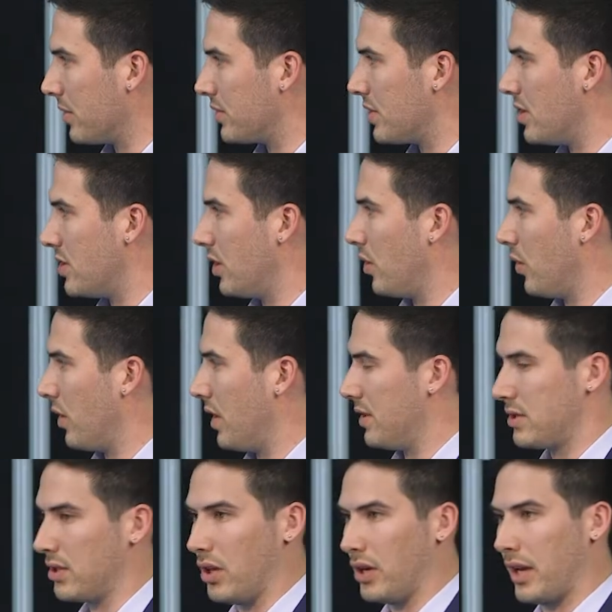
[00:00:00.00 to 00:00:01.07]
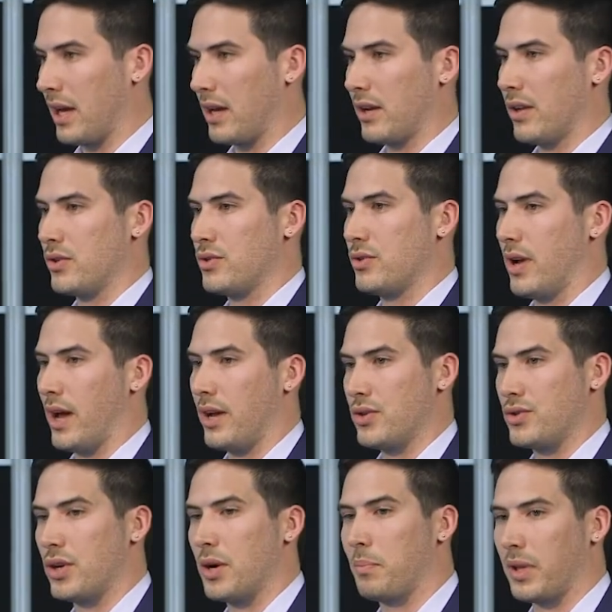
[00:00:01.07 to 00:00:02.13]
to do is look at
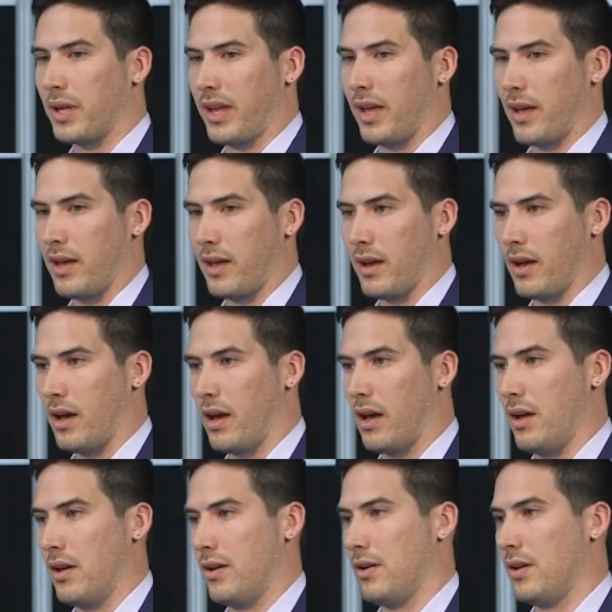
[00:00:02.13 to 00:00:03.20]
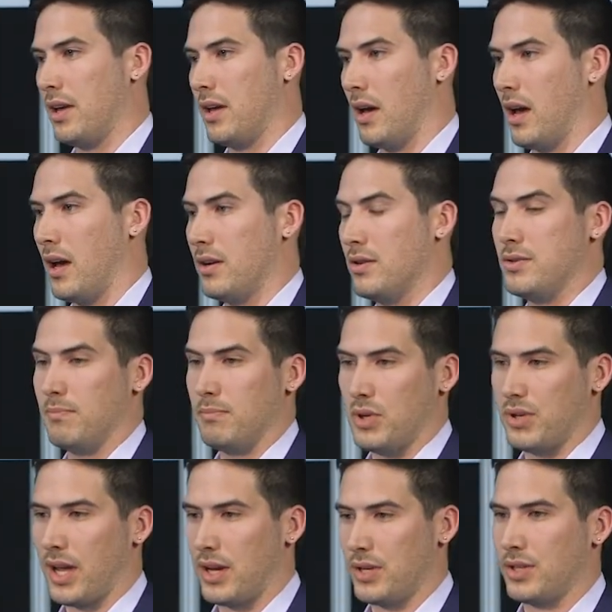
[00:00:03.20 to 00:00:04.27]
triplicate
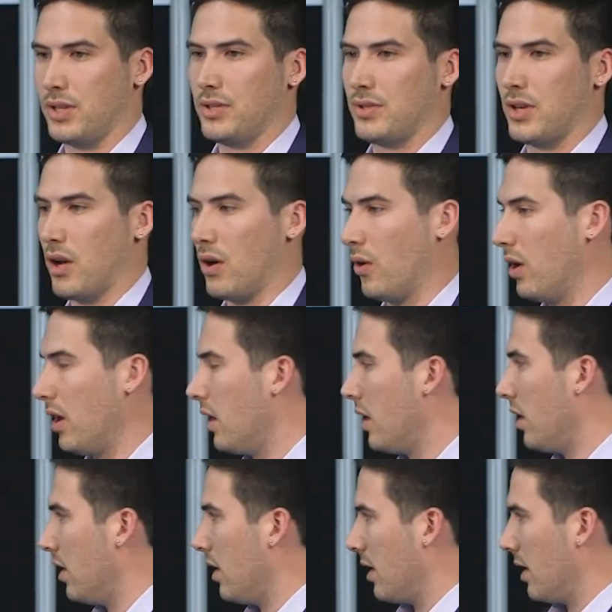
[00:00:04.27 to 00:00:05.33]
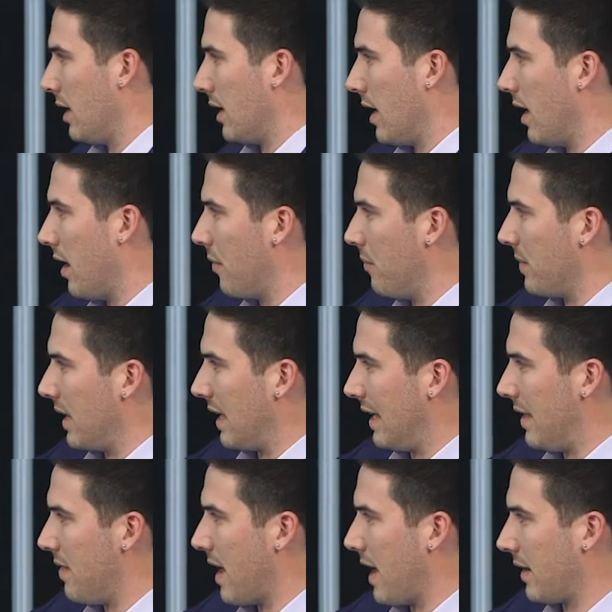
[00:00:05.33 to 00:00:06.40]
mutations. So
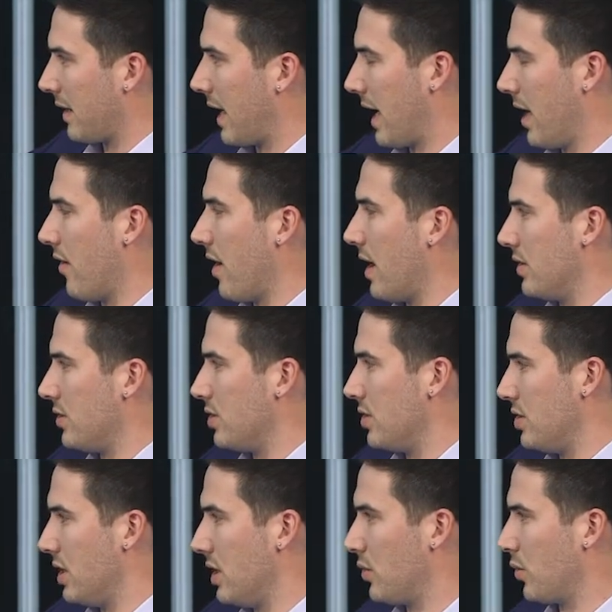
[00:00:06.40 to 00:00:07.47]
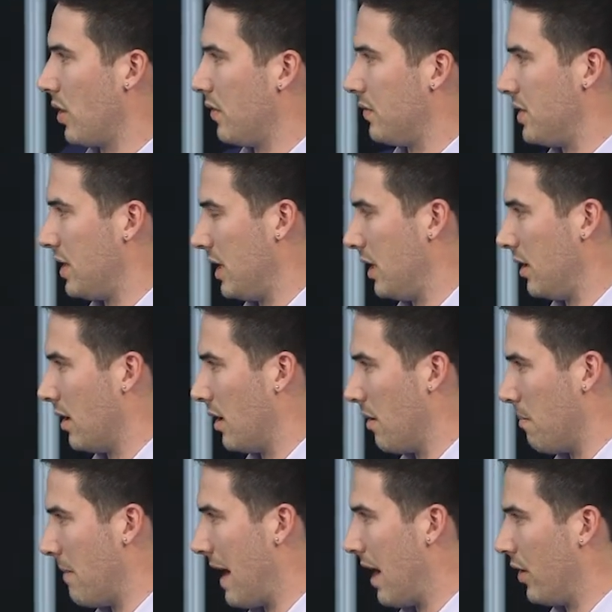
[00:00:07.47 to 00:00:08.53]
in that KRAS G12D
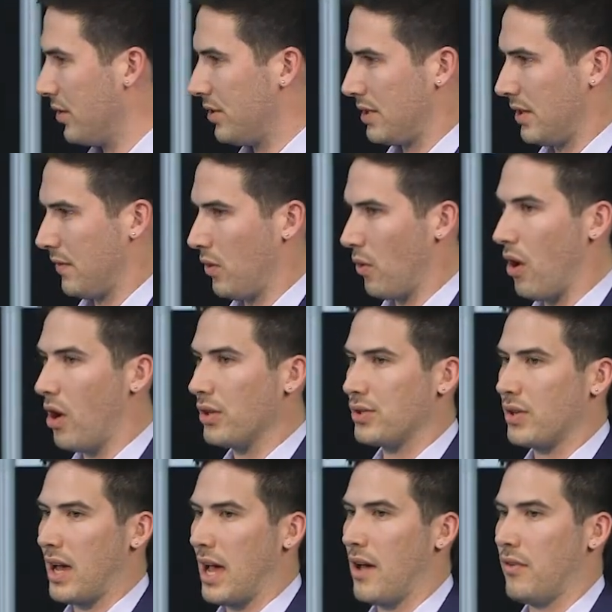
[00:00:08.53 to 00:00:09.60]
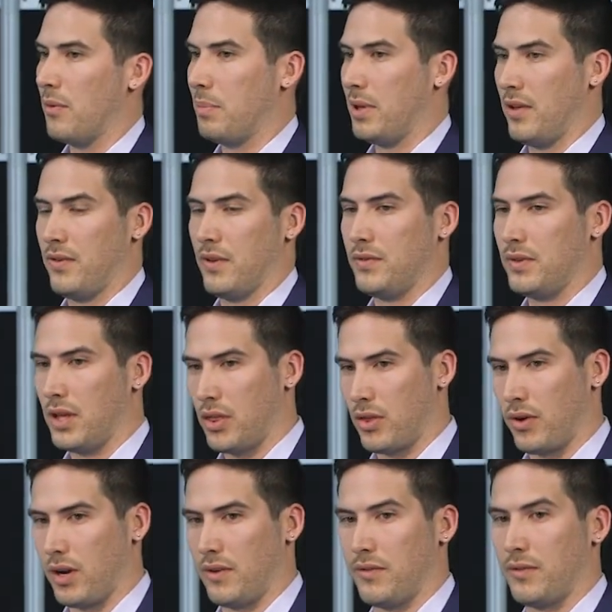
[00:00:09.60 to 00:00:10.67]
mouse, if you also have a
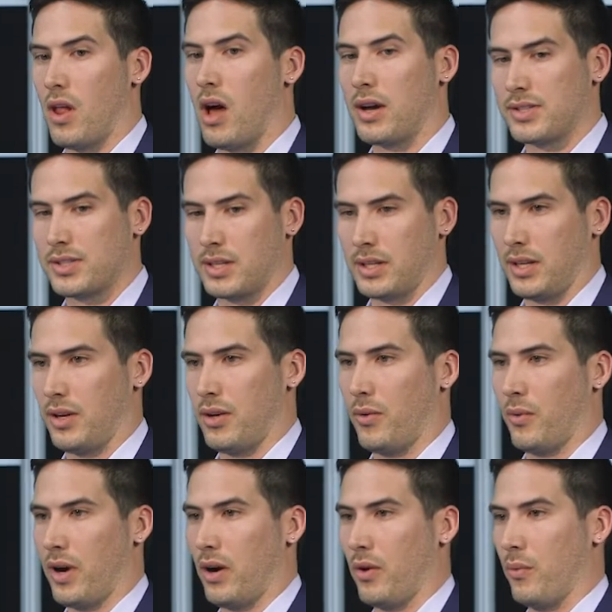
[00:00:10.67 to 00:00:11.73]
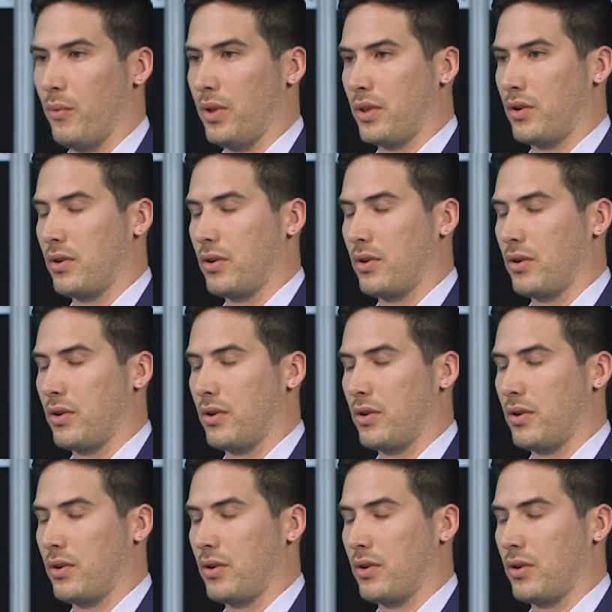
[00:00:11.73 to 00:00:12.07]
P53 Floxed allele, where with